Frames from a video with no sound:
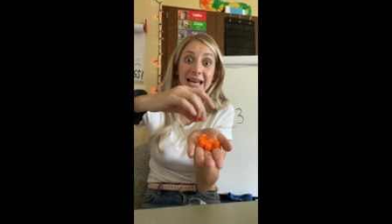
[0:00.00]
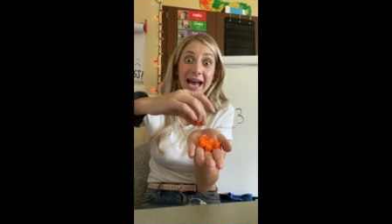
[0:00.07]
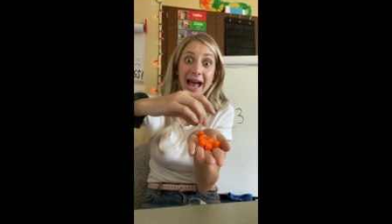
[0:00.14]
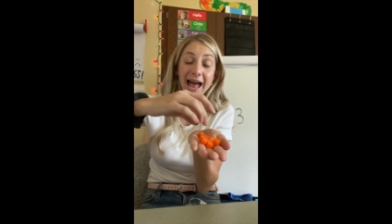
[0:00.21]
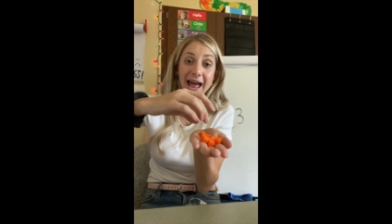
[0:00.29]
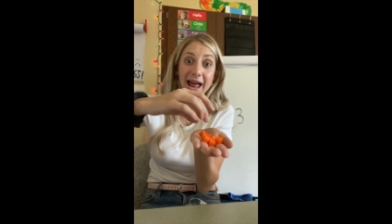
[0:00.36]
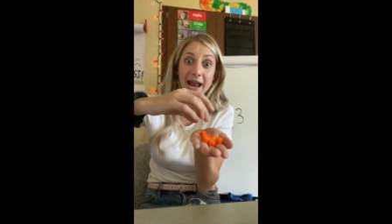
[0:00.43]

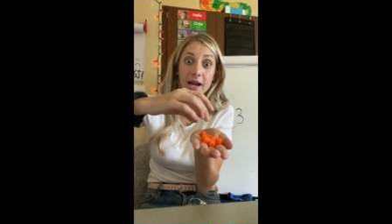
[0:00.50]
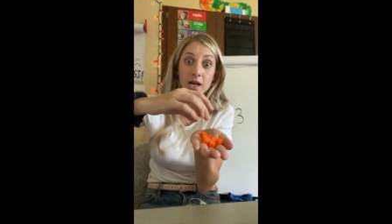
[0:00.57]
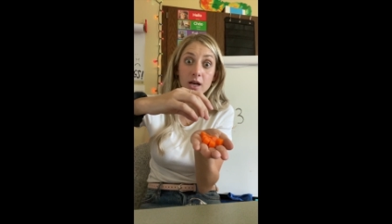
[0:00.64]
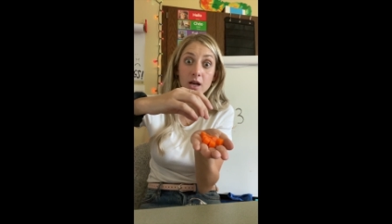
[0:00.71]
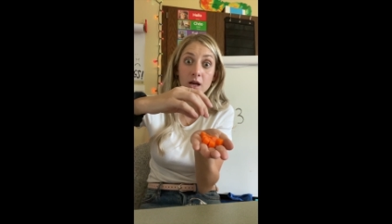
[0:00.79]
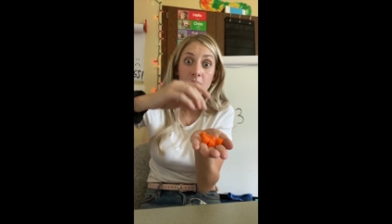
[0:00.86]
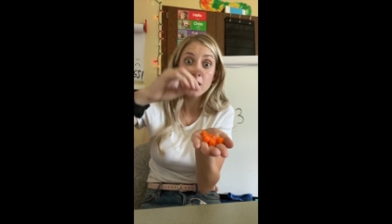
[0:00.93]

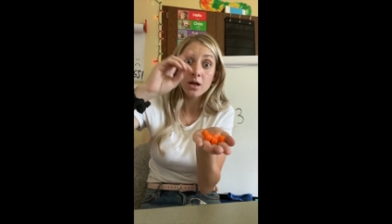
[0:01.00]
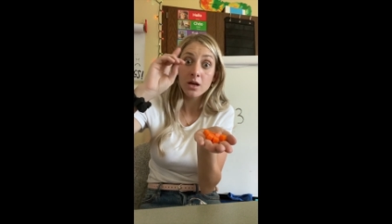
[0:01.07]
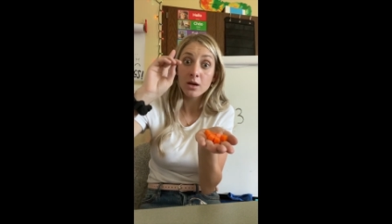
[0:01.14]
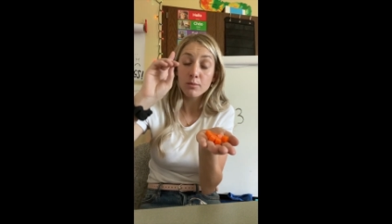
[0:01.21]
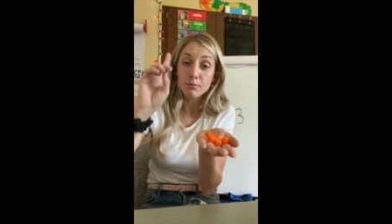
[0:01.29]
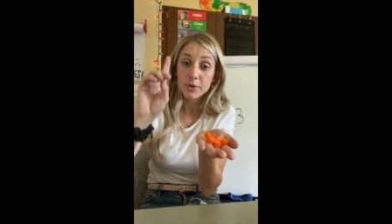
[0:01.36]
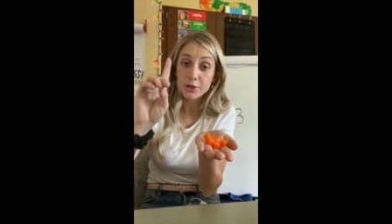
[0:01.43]
10.
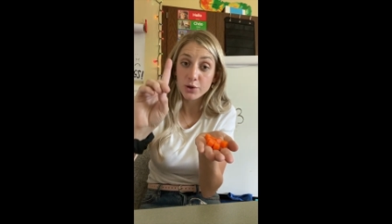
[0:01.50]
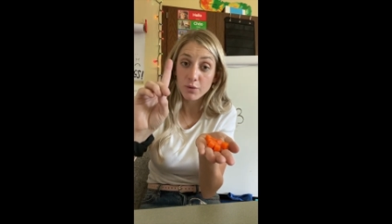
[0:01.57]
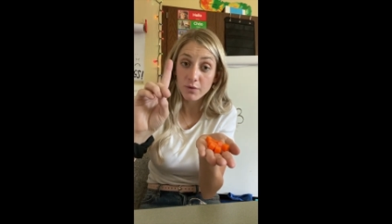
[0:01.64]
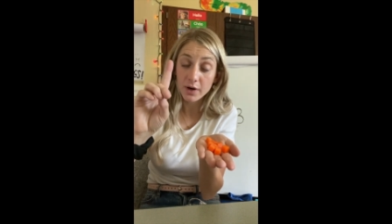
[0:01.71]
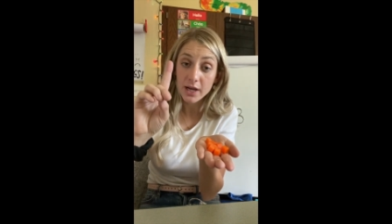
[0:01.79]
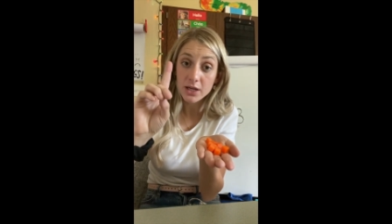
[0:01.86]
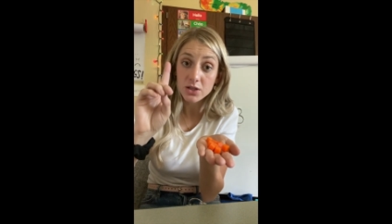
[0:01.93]
But don't
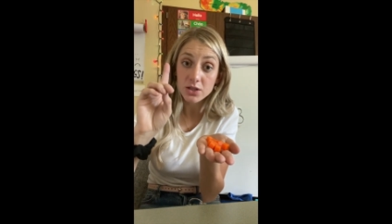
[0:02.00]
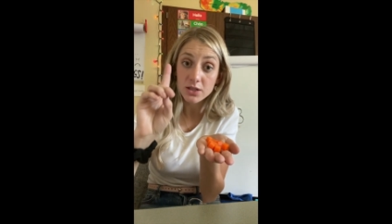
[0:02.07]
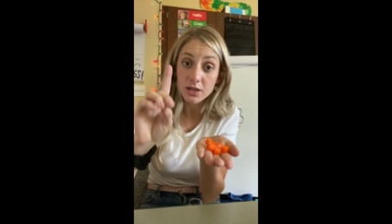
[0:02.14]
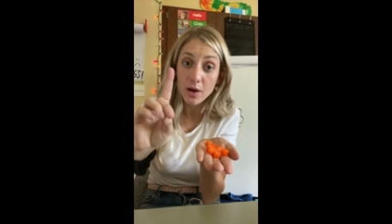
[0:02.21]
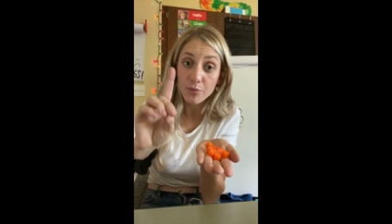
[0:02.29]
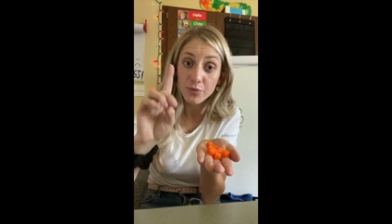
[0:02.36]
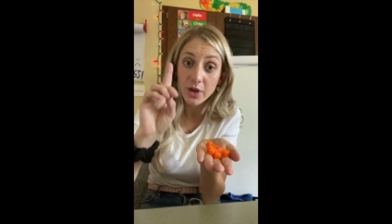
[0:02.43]
forget,
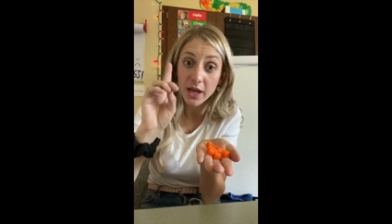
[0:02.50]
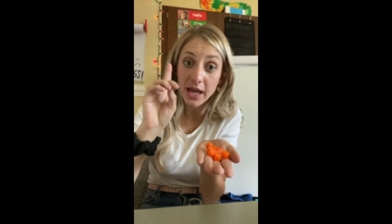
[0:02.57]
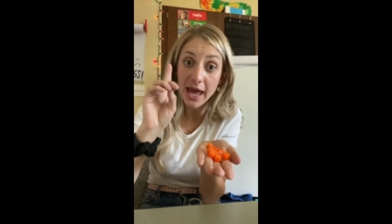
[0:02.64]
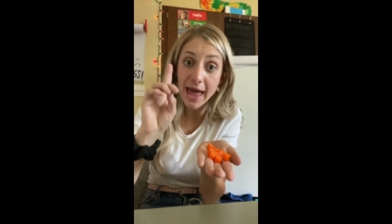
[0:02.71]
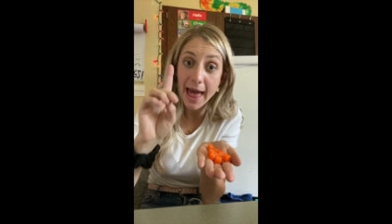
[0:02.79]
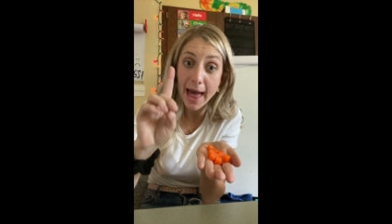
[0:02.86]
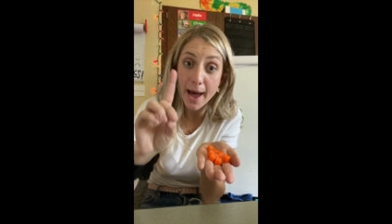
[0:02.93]
something
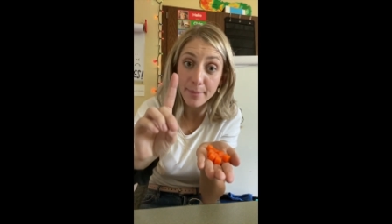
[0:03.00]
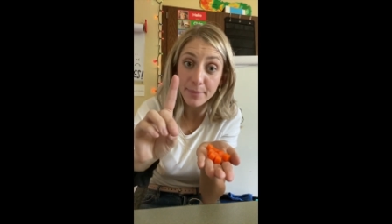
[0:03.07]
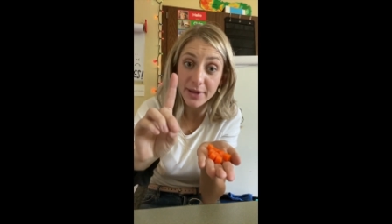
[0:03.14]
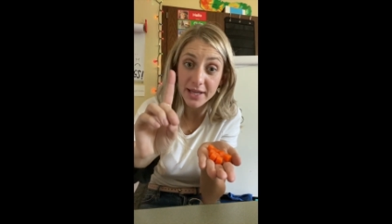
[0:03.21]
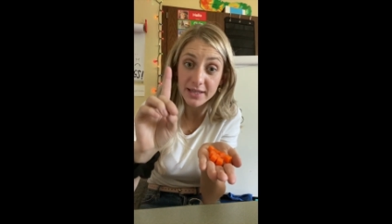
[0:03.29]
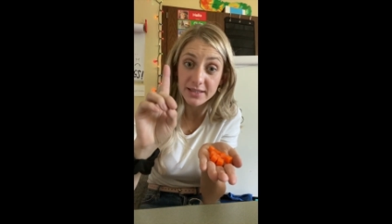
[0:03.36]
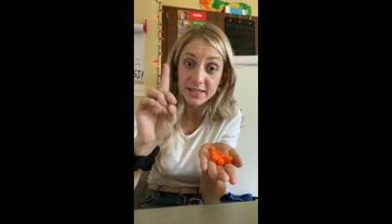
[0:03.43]

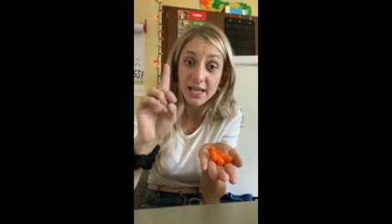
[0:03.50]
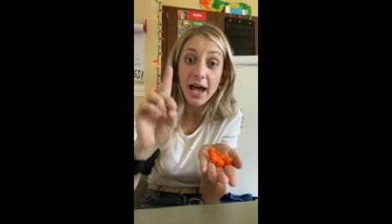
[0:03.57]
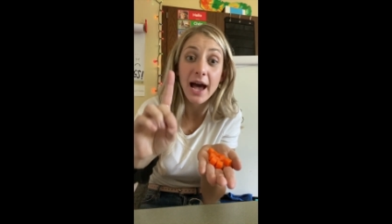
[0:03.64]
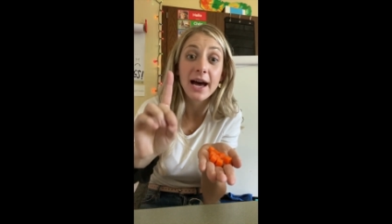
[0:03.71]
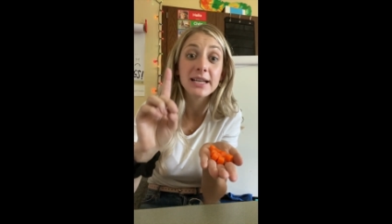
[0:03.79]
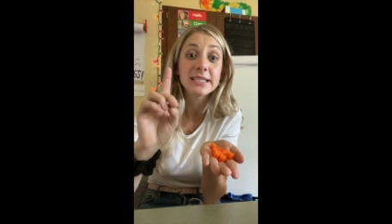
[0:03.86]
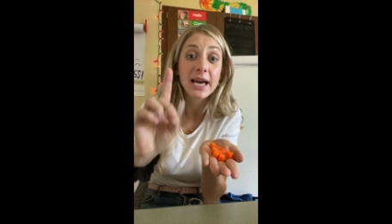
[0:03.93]
happens
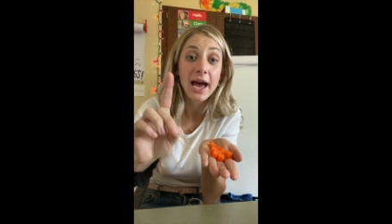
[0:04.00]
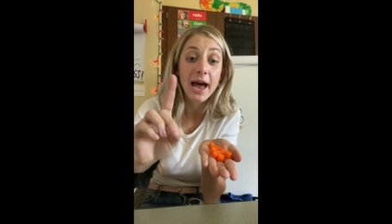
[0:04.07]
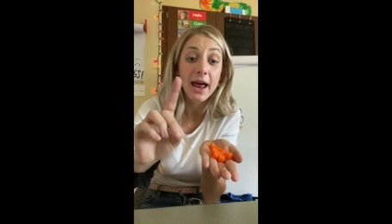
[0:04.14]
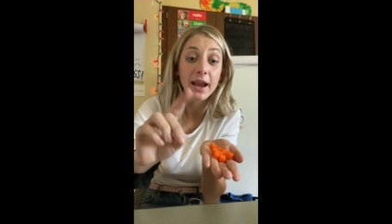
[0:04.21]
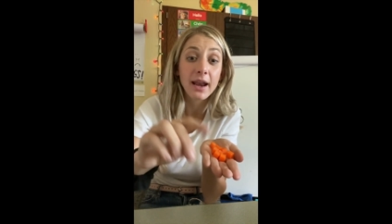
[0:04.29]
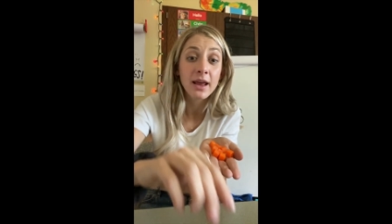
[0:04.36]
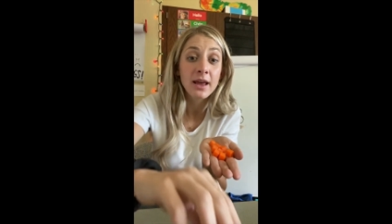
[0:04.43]
at
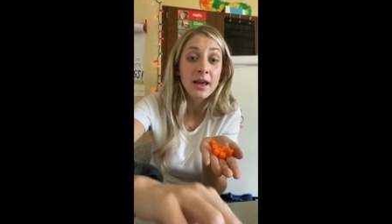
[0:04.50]
10.